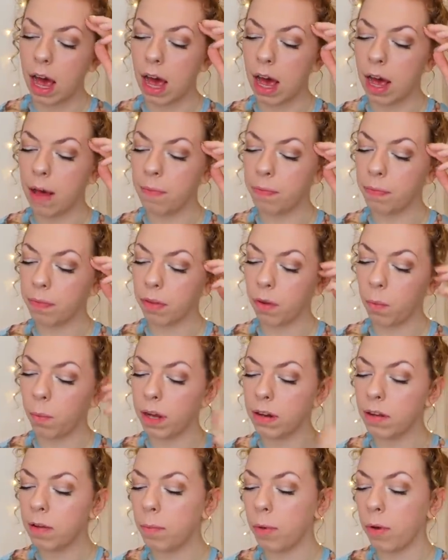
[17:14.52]
um,
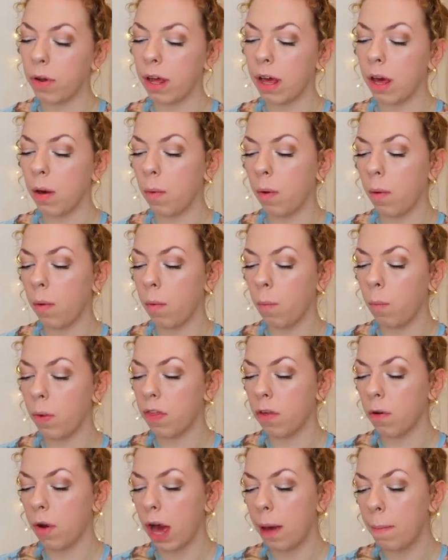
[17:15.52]
where to put it?
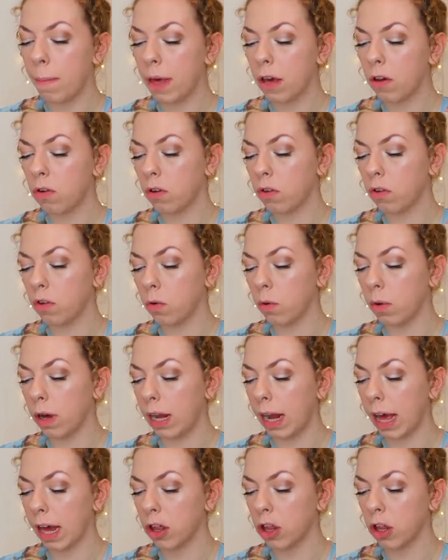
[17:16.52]
With your epic crystal
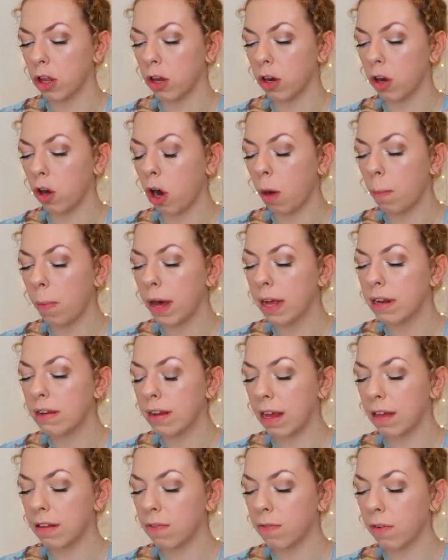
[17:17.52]
collection, copper
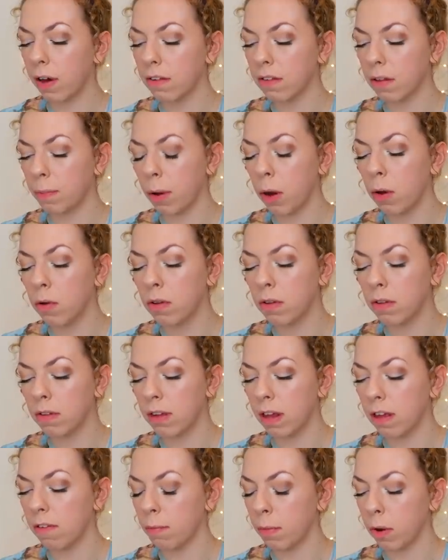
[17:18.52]
intensifies the
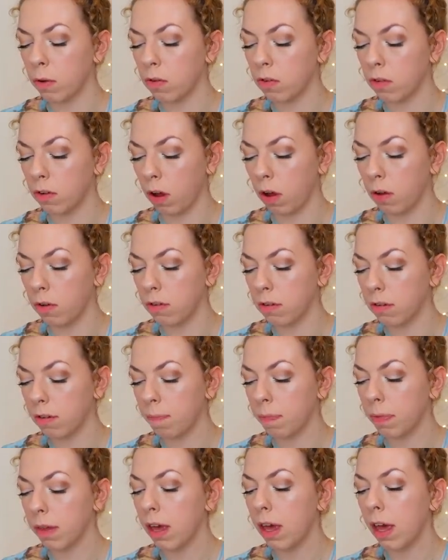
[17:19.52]
potency of most stones,
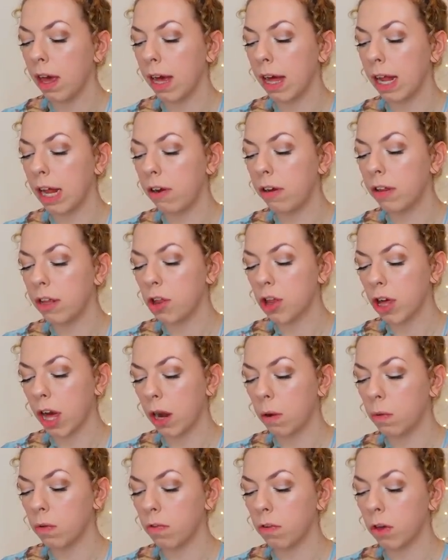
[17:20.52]
clearing the
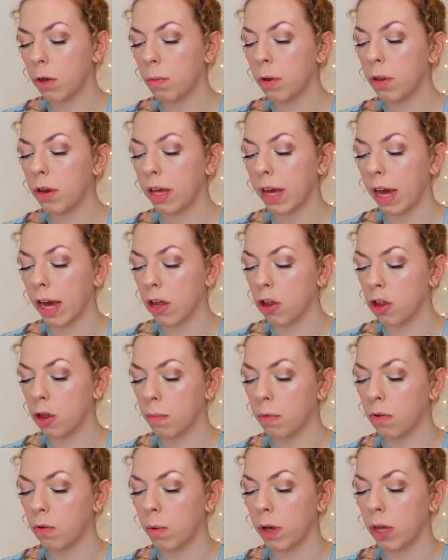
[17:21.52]
channels of
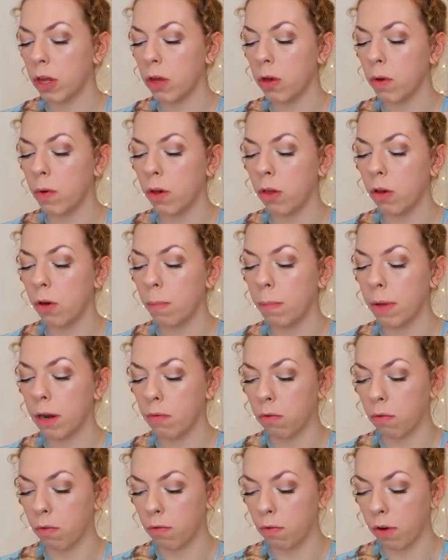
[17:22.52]
communication between you and your
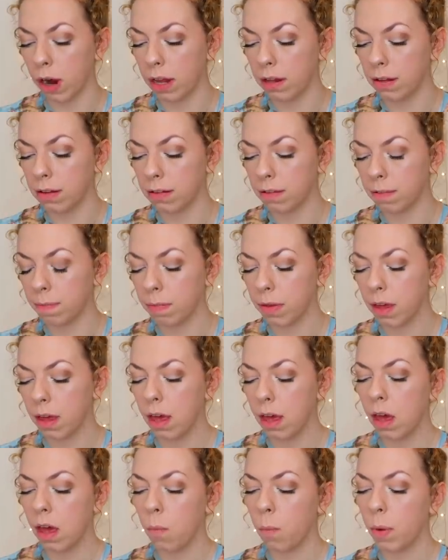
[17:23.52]
mineral friends.
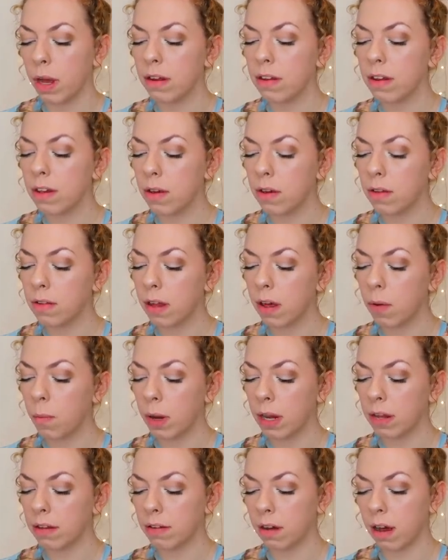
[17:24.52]
When to use it
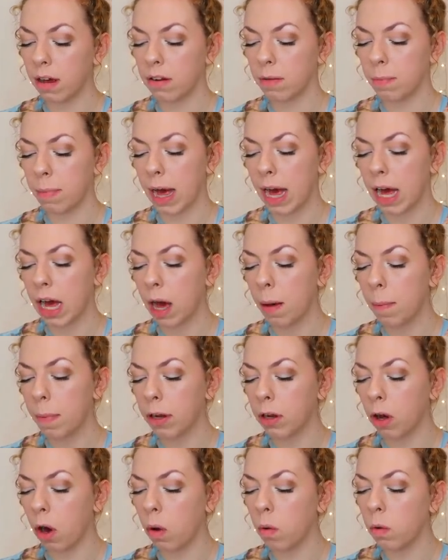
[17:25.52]
when it's time to pack up
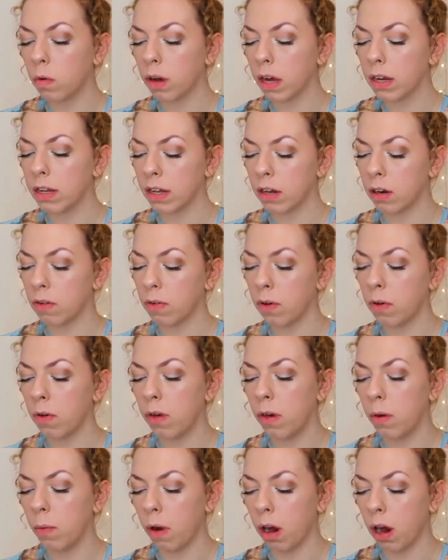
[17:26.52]
an old idea of who
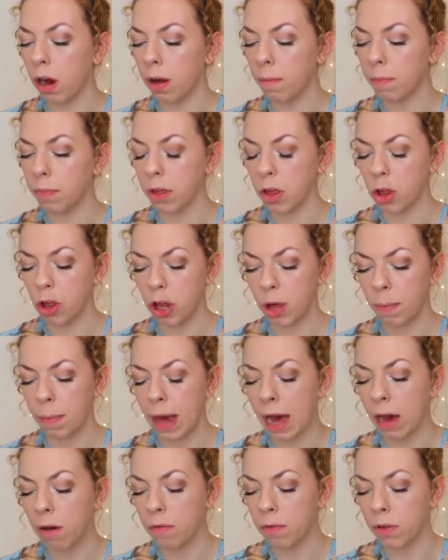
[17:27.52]
you are and ship it
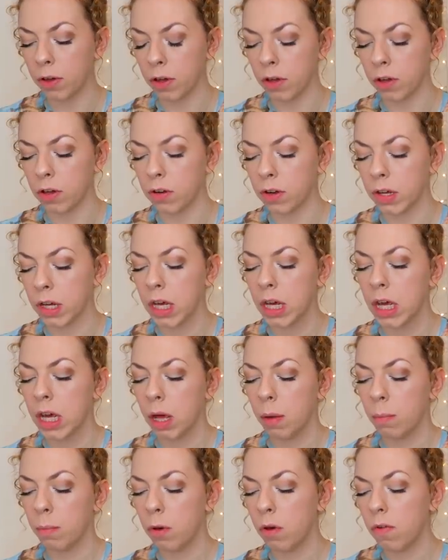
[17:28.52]
out for good.
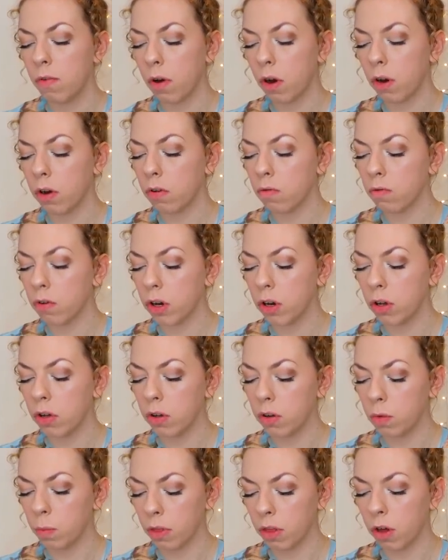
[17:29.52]
Move on,
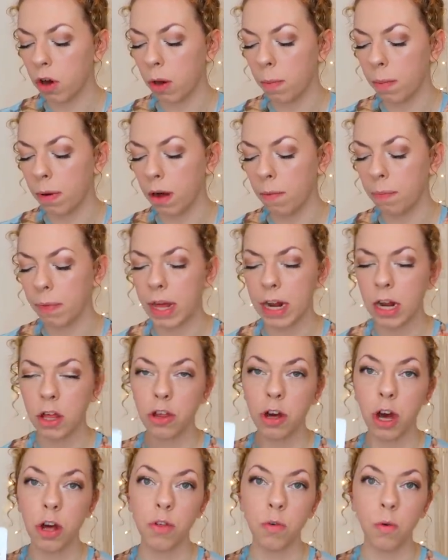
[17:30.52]
renewed with copper,
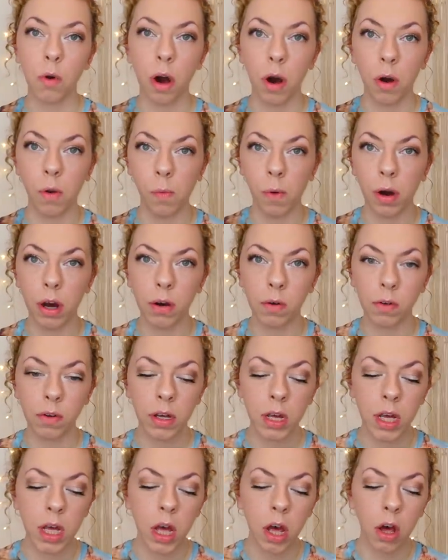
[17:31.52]
energize your whole world.
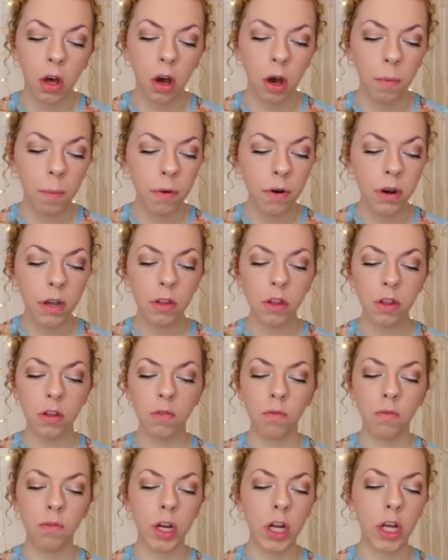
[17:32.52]
Copper is
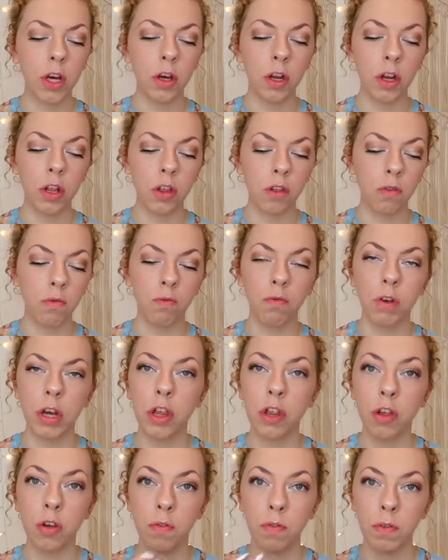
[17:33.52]
just really good at just
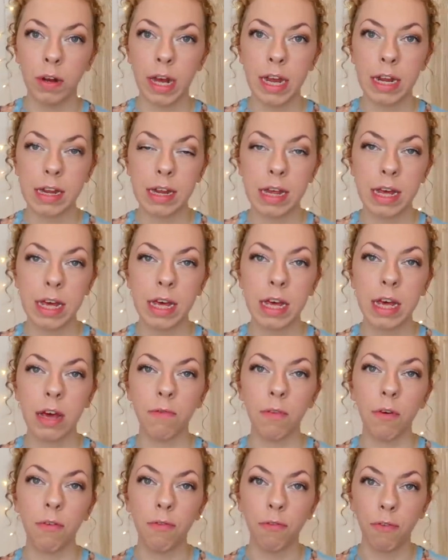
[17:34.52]
rejuvenating
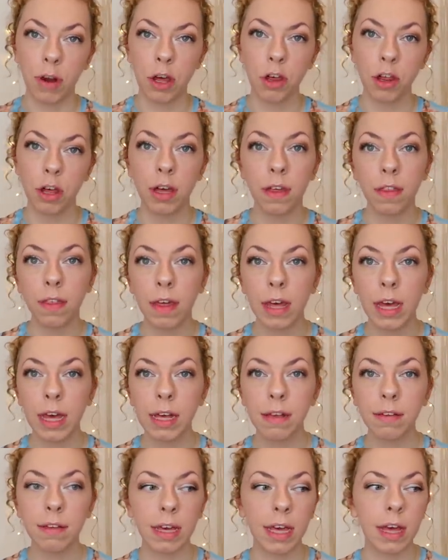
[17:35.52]
and refreshing
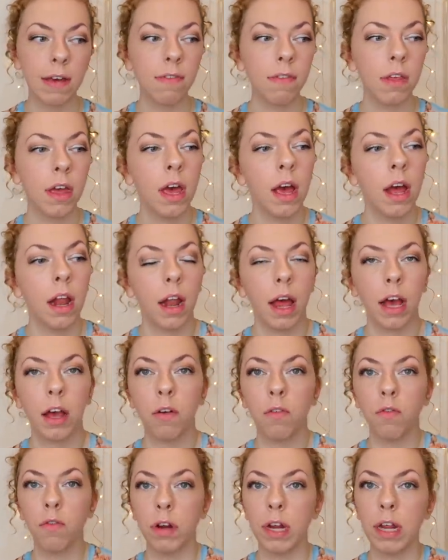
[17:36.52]
things. It gives like
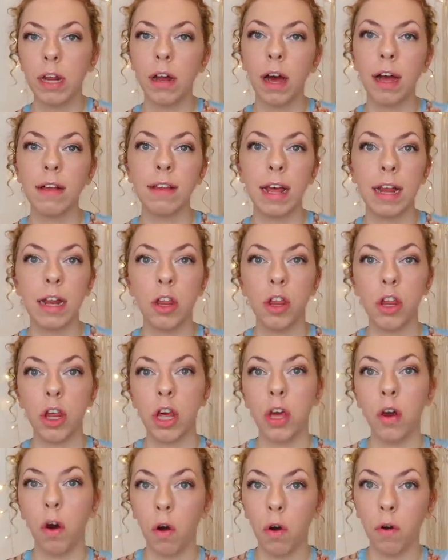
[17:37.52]
a really nice
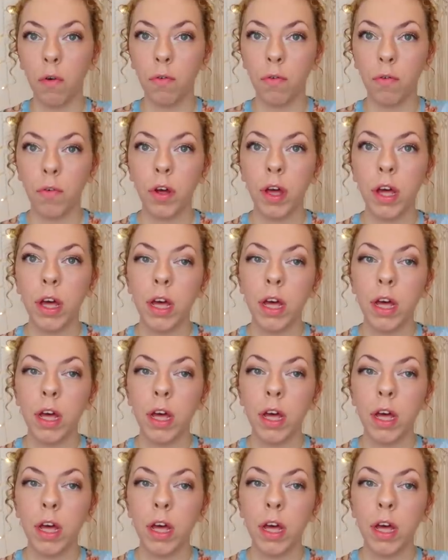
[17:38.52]
energy of